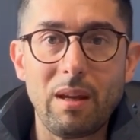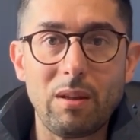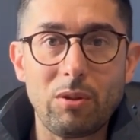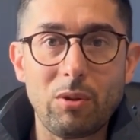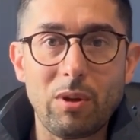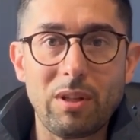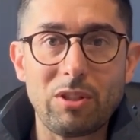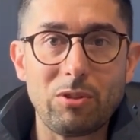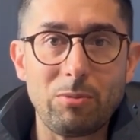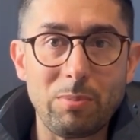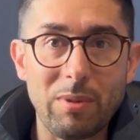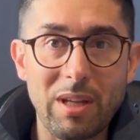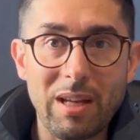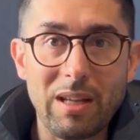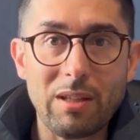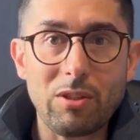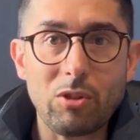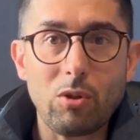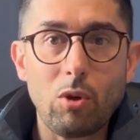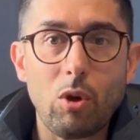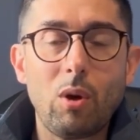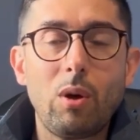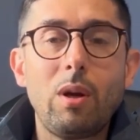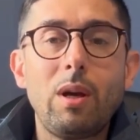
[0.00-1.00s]
to explain
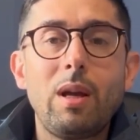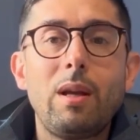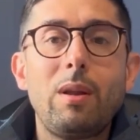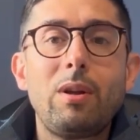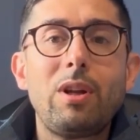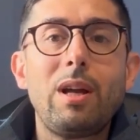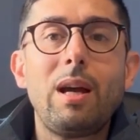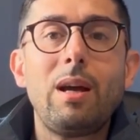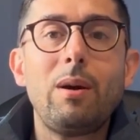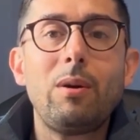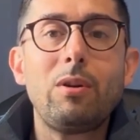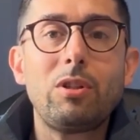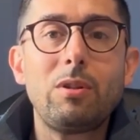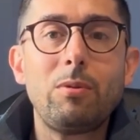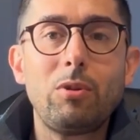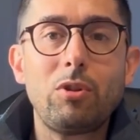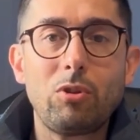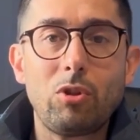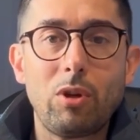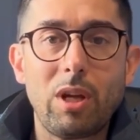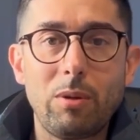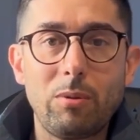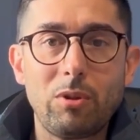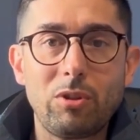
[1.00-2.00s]
to all our channel
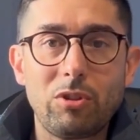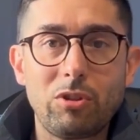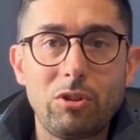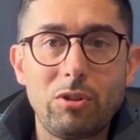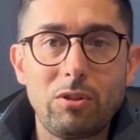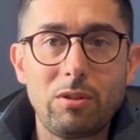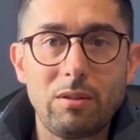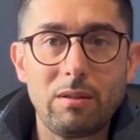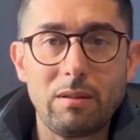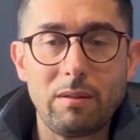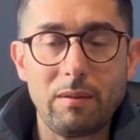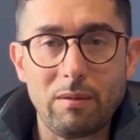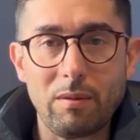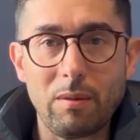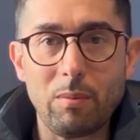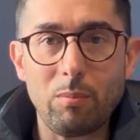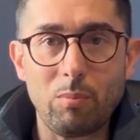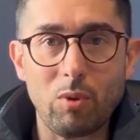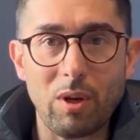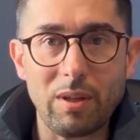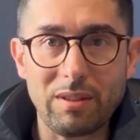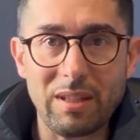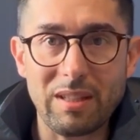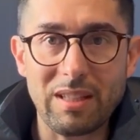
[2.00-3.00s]
subscribers
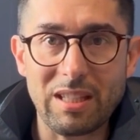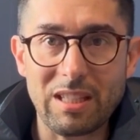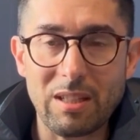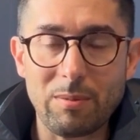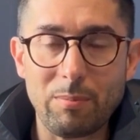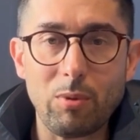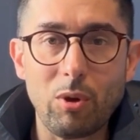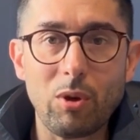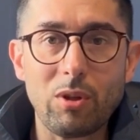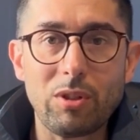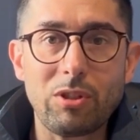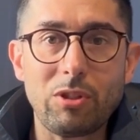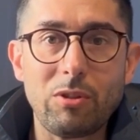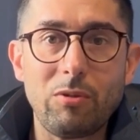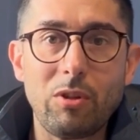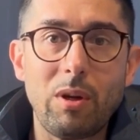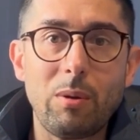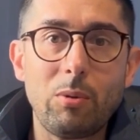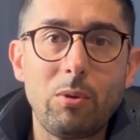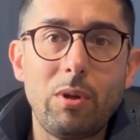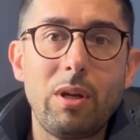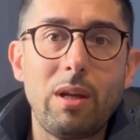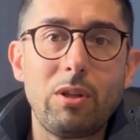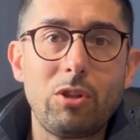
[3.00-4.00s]
what the key points of our
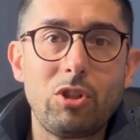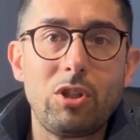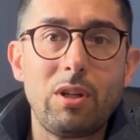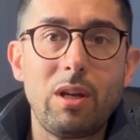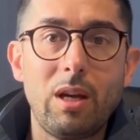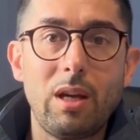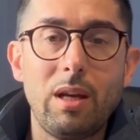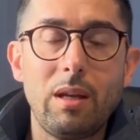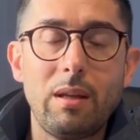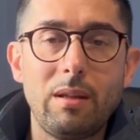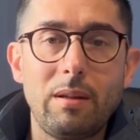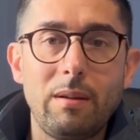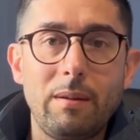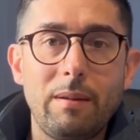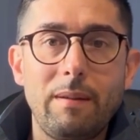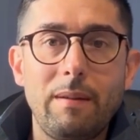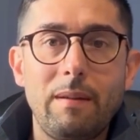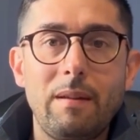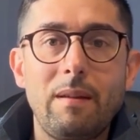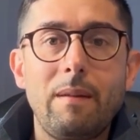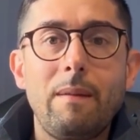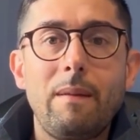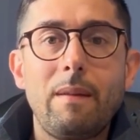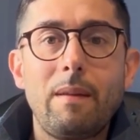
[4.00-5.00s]
production are.
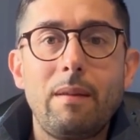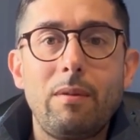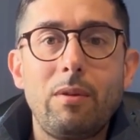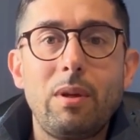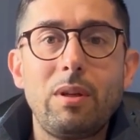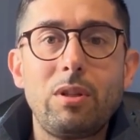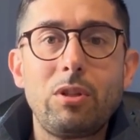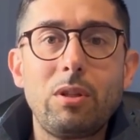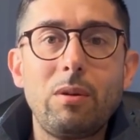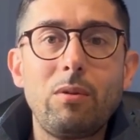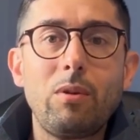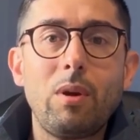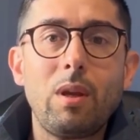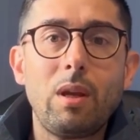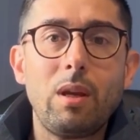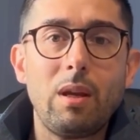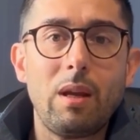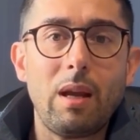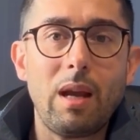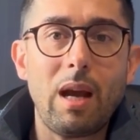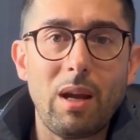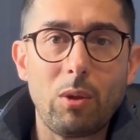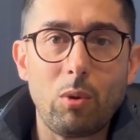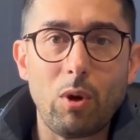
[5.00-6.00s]
First of
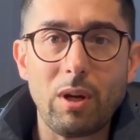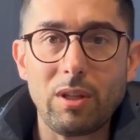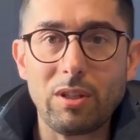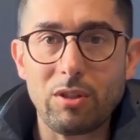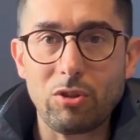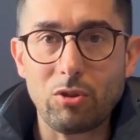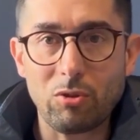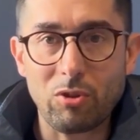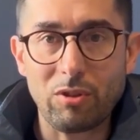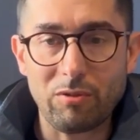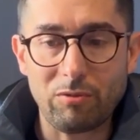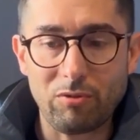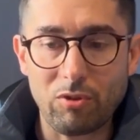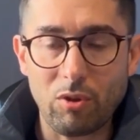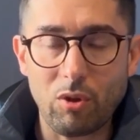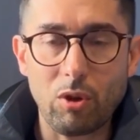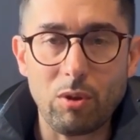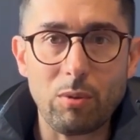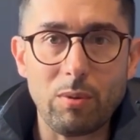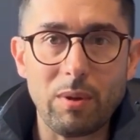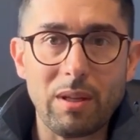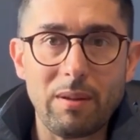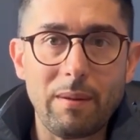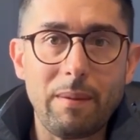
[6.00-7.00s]
all, I wanted to
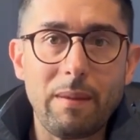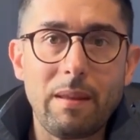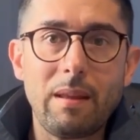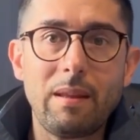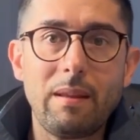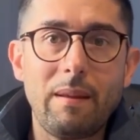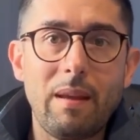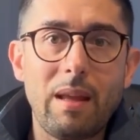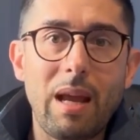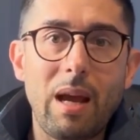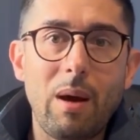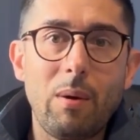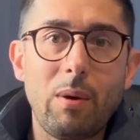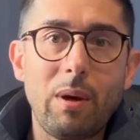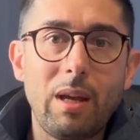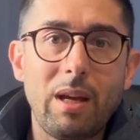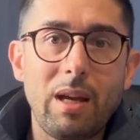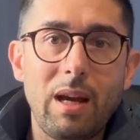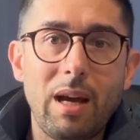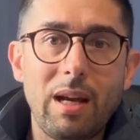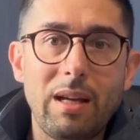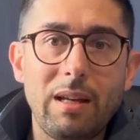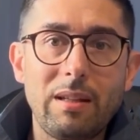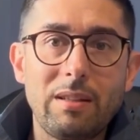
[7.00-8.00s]
inform our
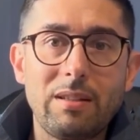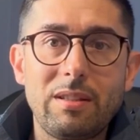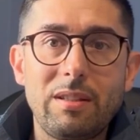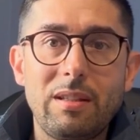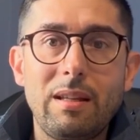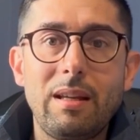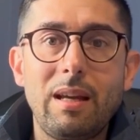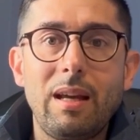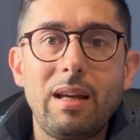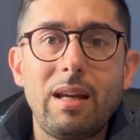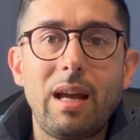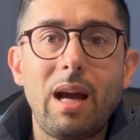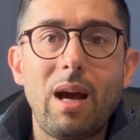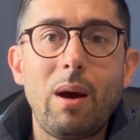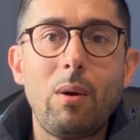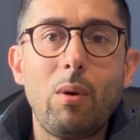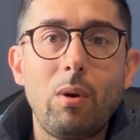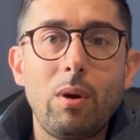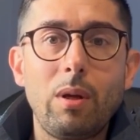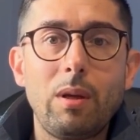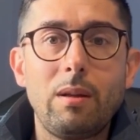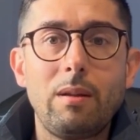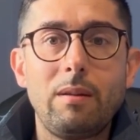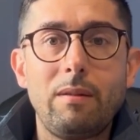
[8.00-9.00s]
clients and
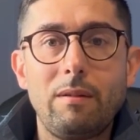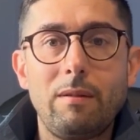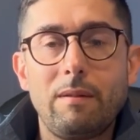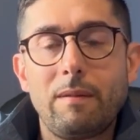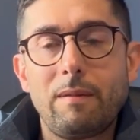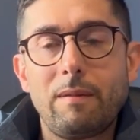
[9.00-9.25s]
our